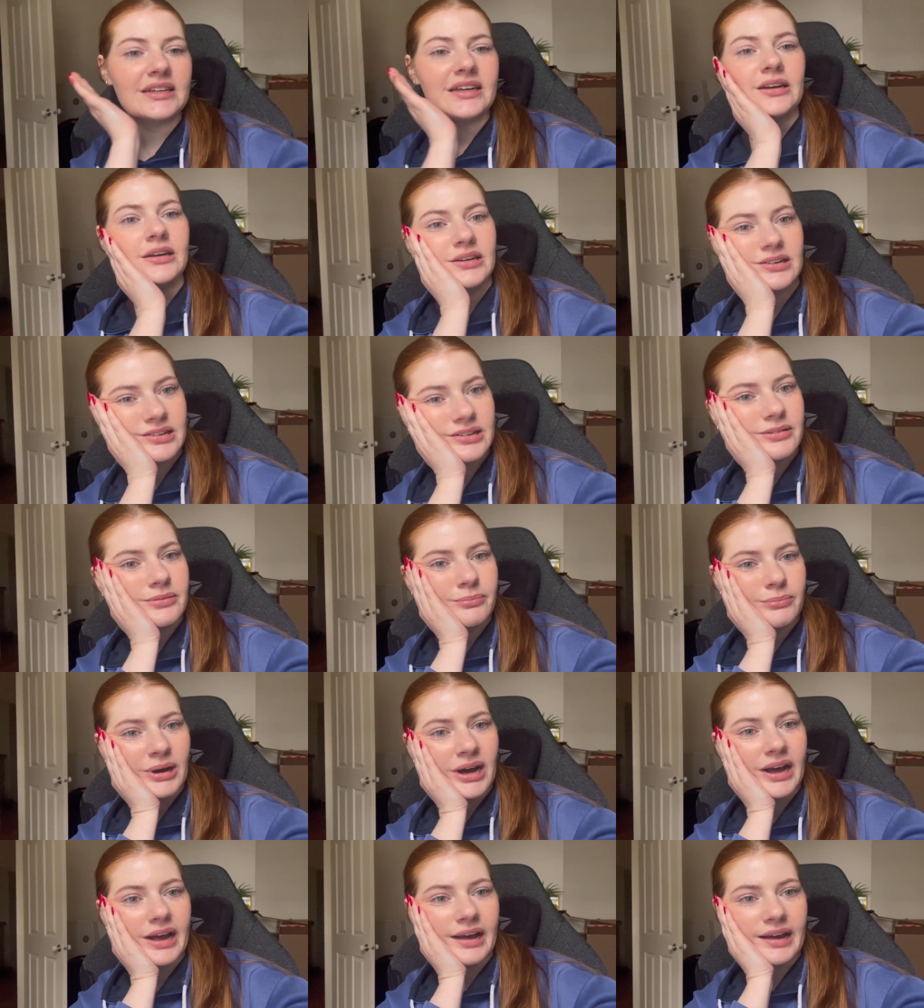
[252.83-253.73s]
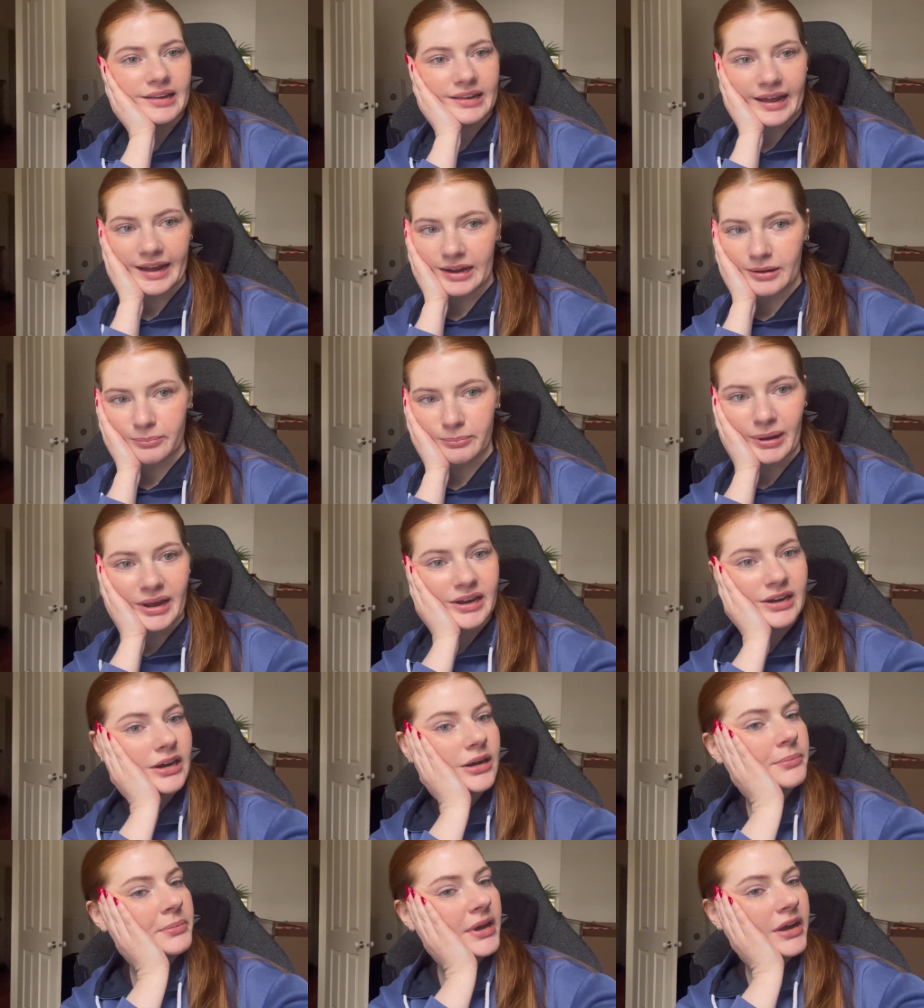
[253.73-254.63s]
In my like
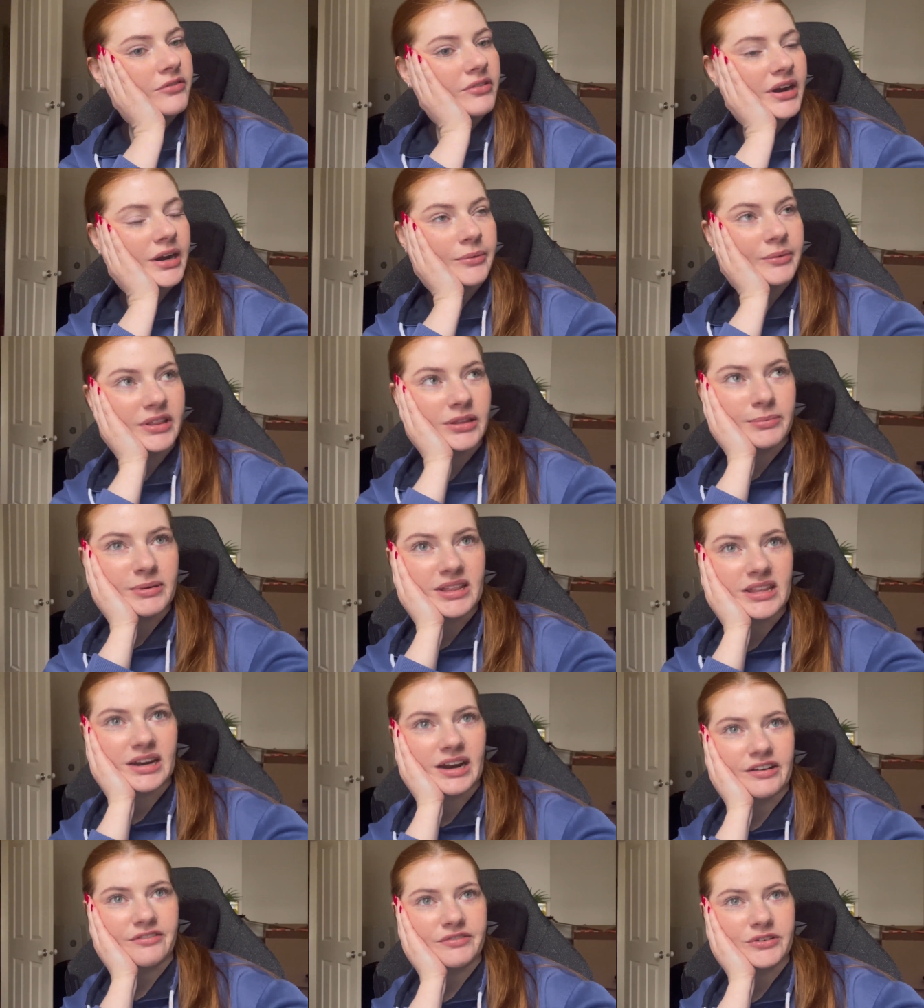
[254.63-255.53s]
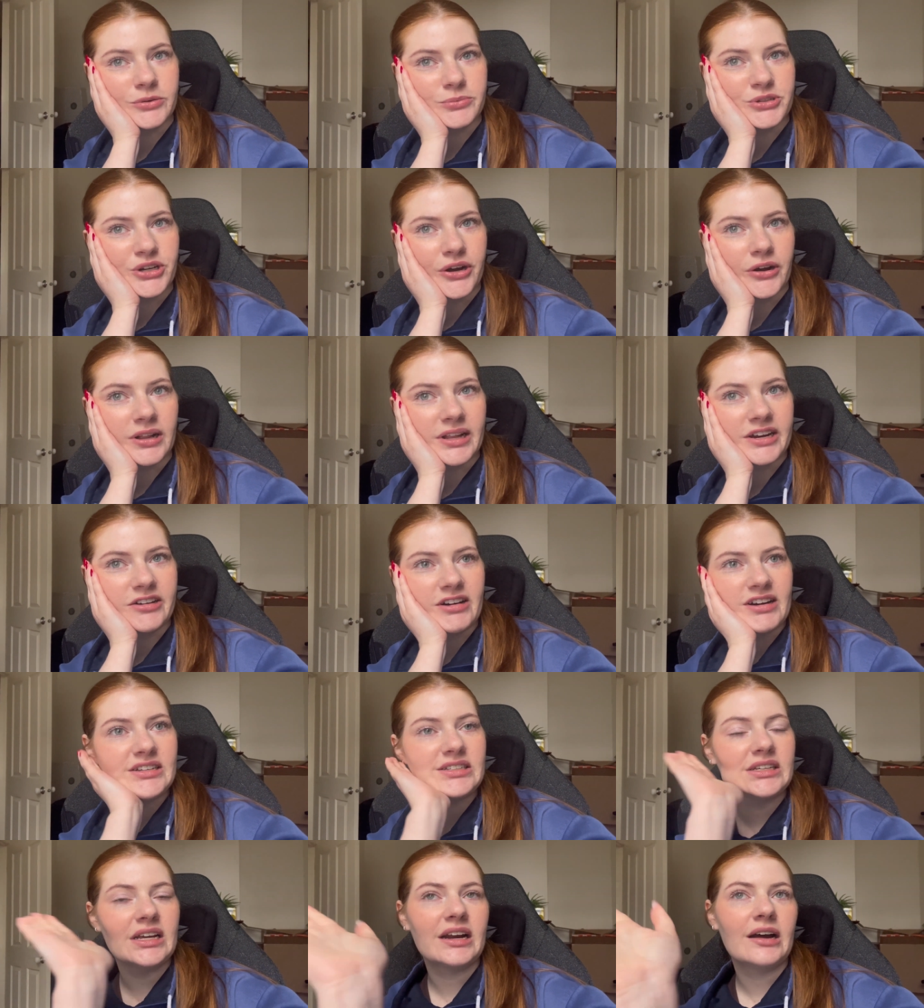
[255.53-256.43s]
makeup get ready with me that I filmed earlier, I
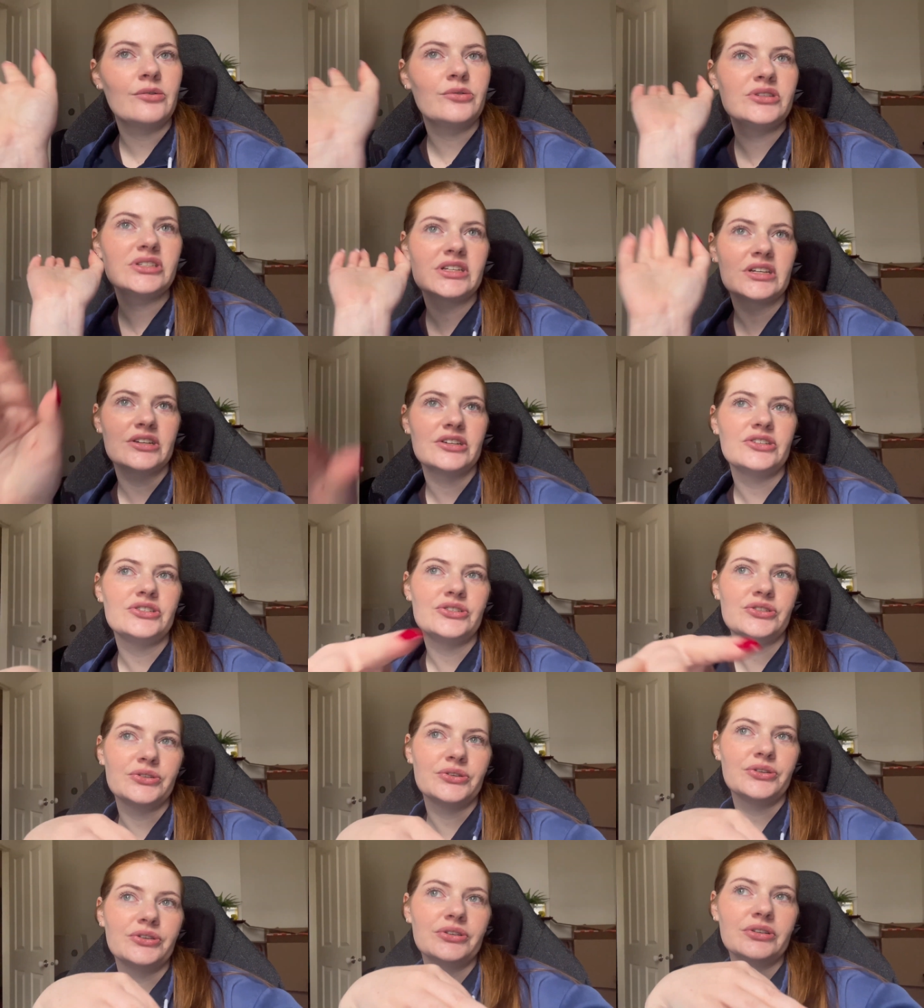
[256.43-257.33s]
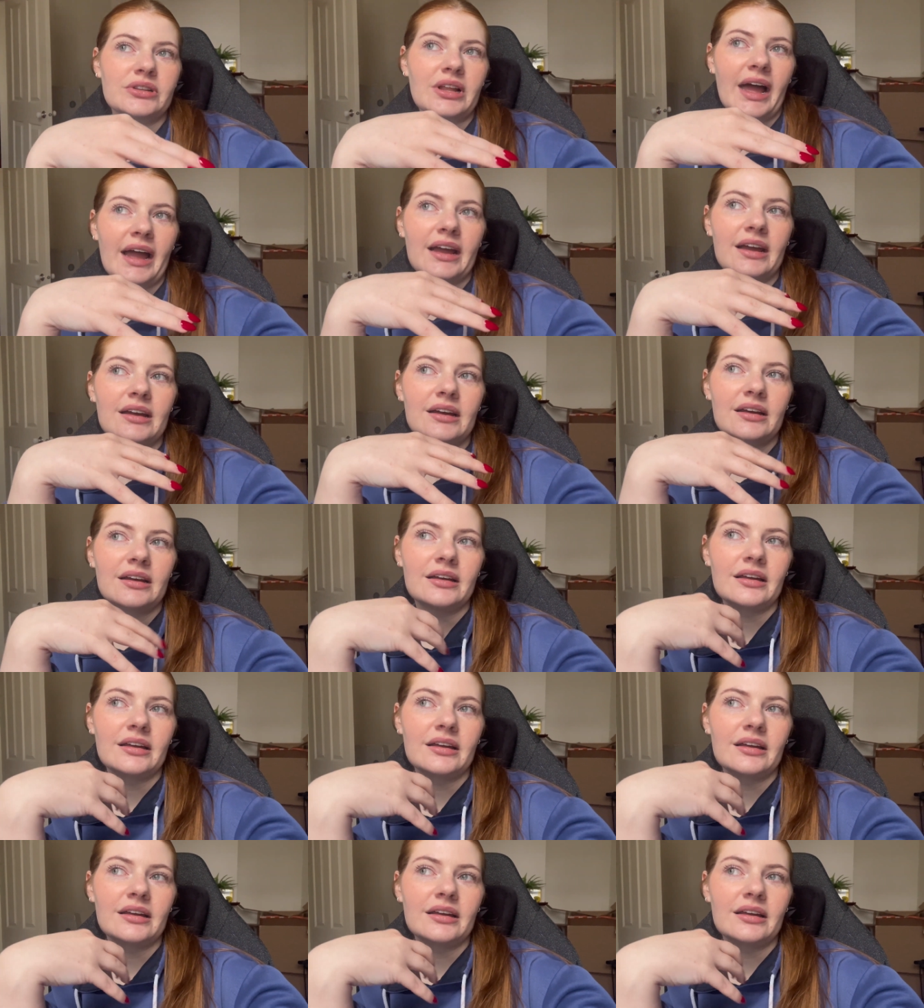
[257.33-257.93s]
said I was gonna do like